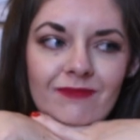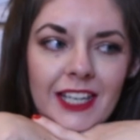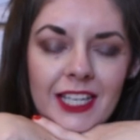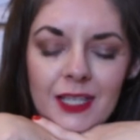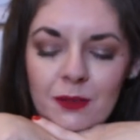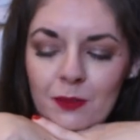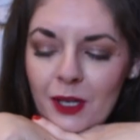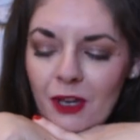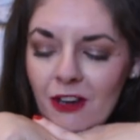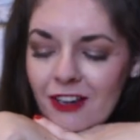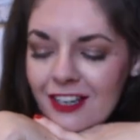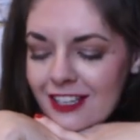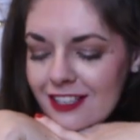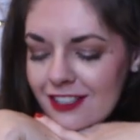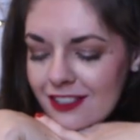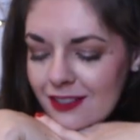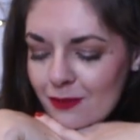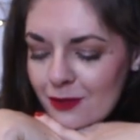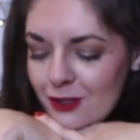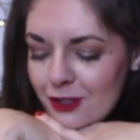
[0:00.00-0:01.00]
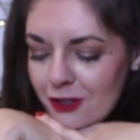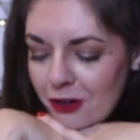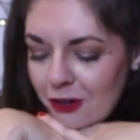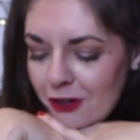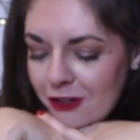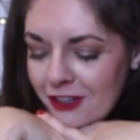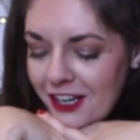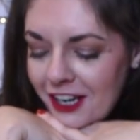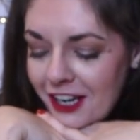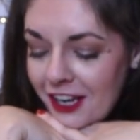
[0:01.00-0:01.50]
let's be honest.
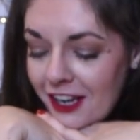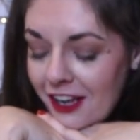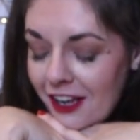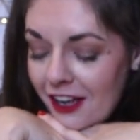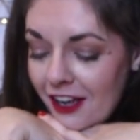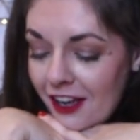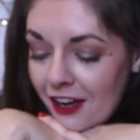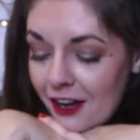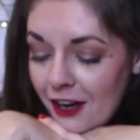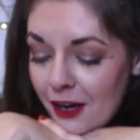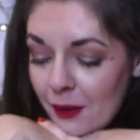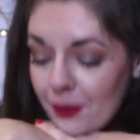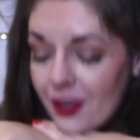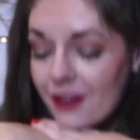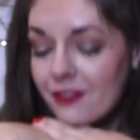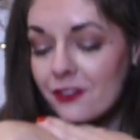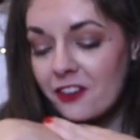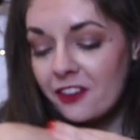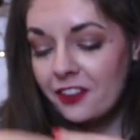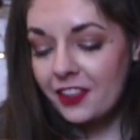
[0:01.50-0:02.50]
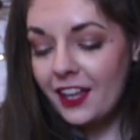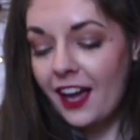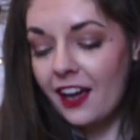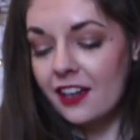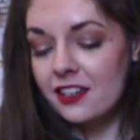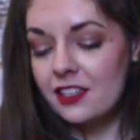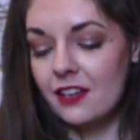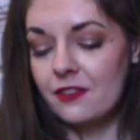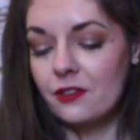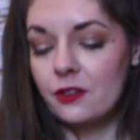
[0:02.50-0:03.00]
So I've got
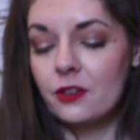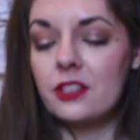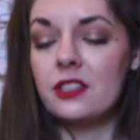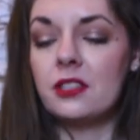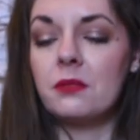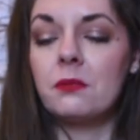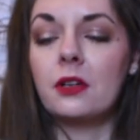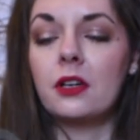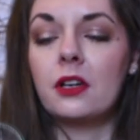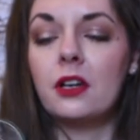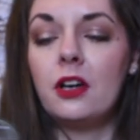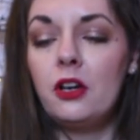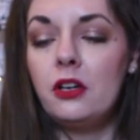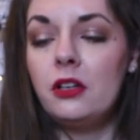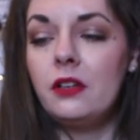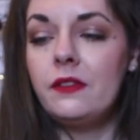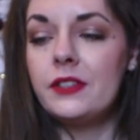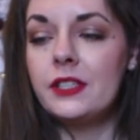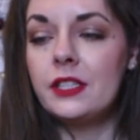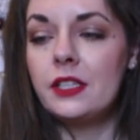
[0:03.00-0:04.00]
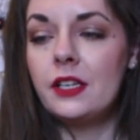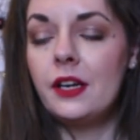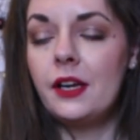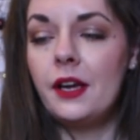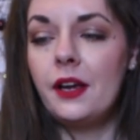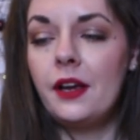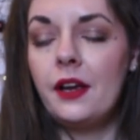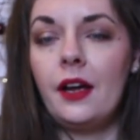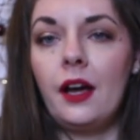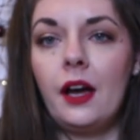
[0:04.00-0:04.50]
that, I've got some cloves,
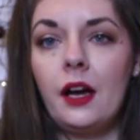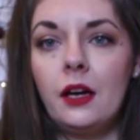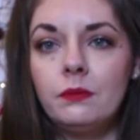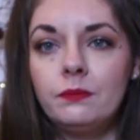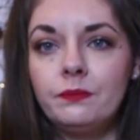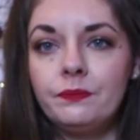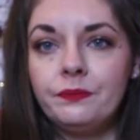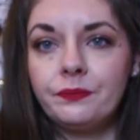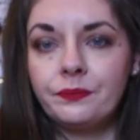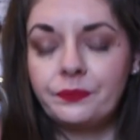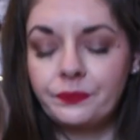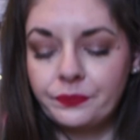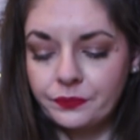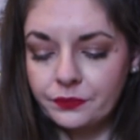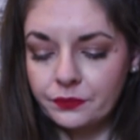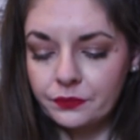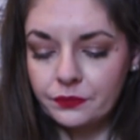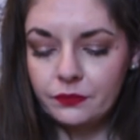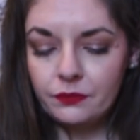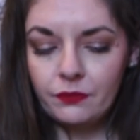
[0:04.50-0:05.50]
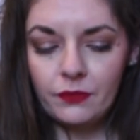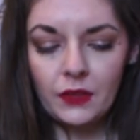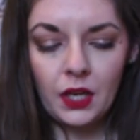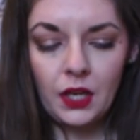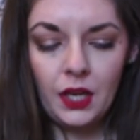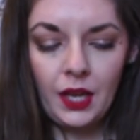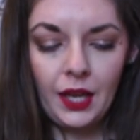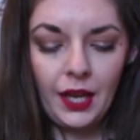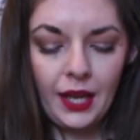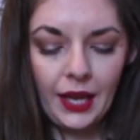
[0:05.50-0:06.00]
and
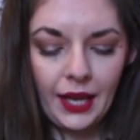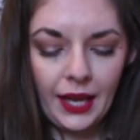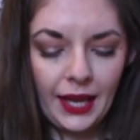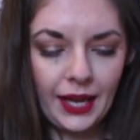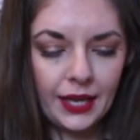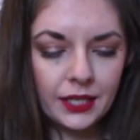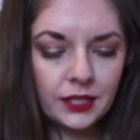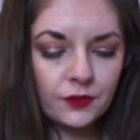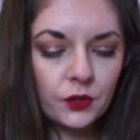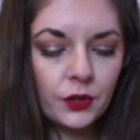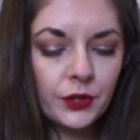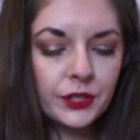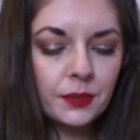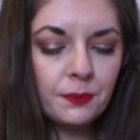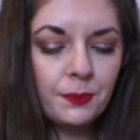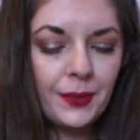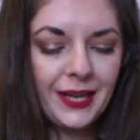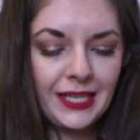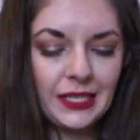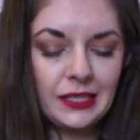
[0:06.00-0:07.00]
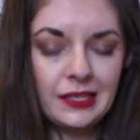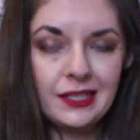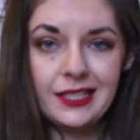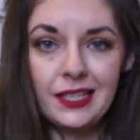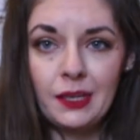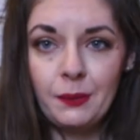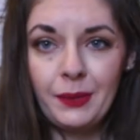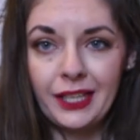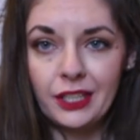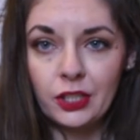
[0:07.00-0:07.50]
I've got some pins
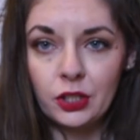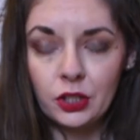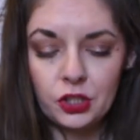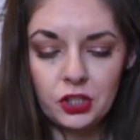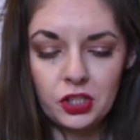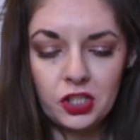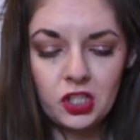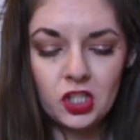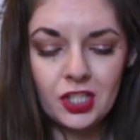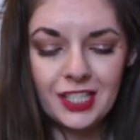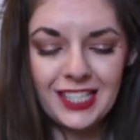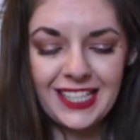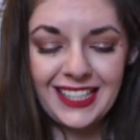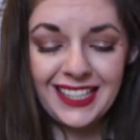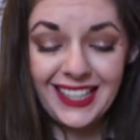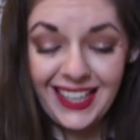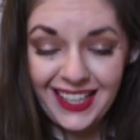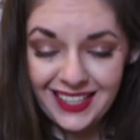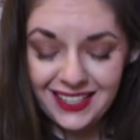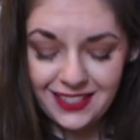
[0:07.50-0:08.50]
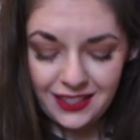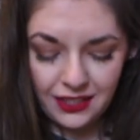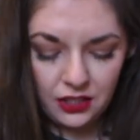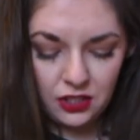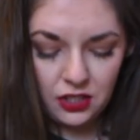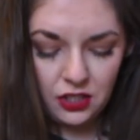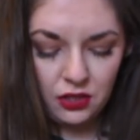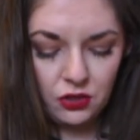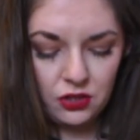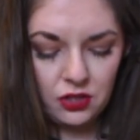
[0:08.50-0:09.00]
in a pin cushion just in case I need
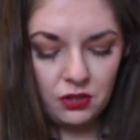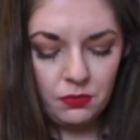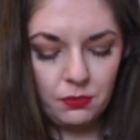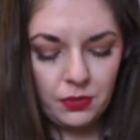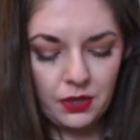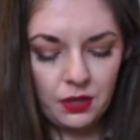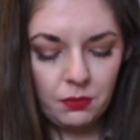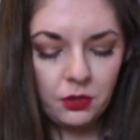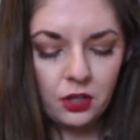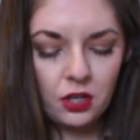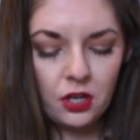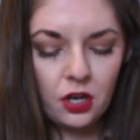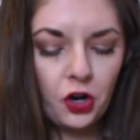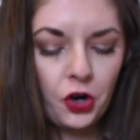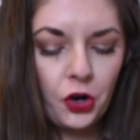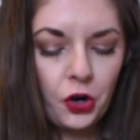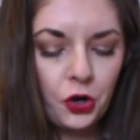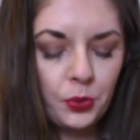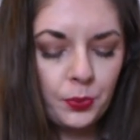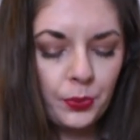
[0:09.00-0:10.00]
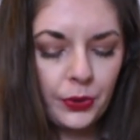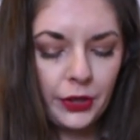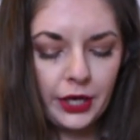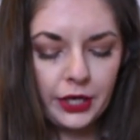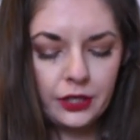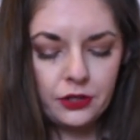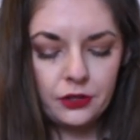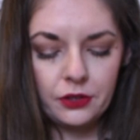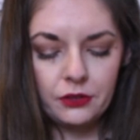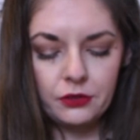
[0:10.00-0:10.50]
to use them, but I'm gonna hope that
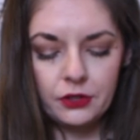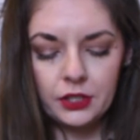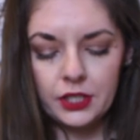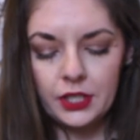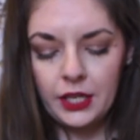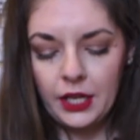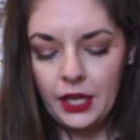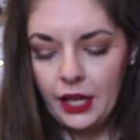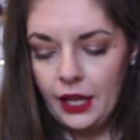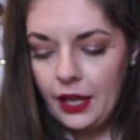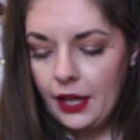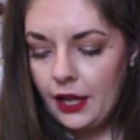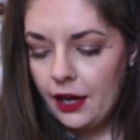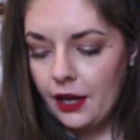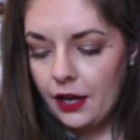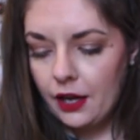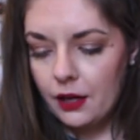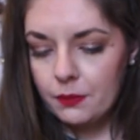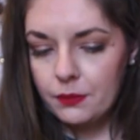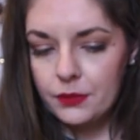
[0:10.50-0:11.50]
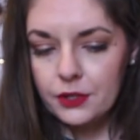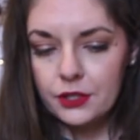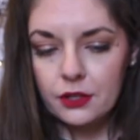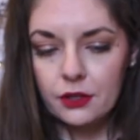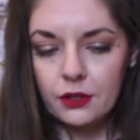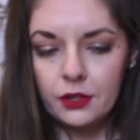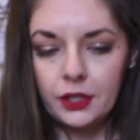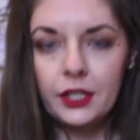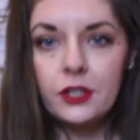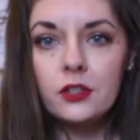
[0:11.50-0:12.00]
I don't.
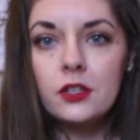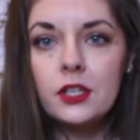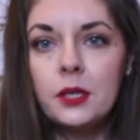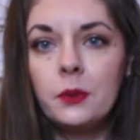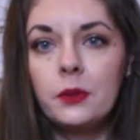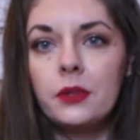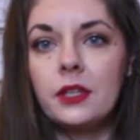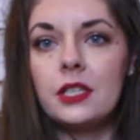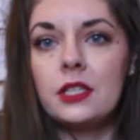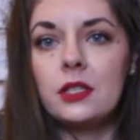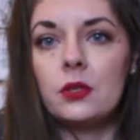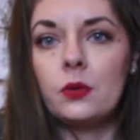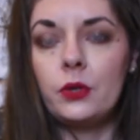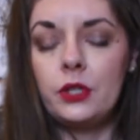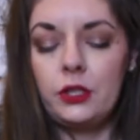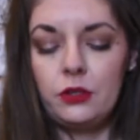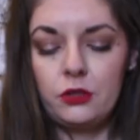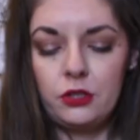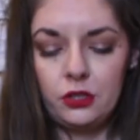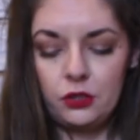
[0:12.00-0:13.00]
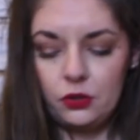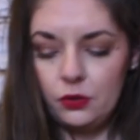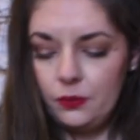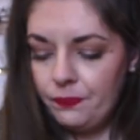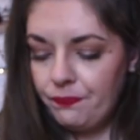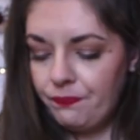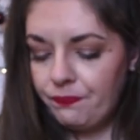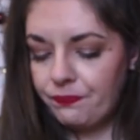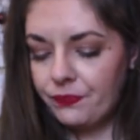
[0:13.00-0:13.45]
So literally with this, all you do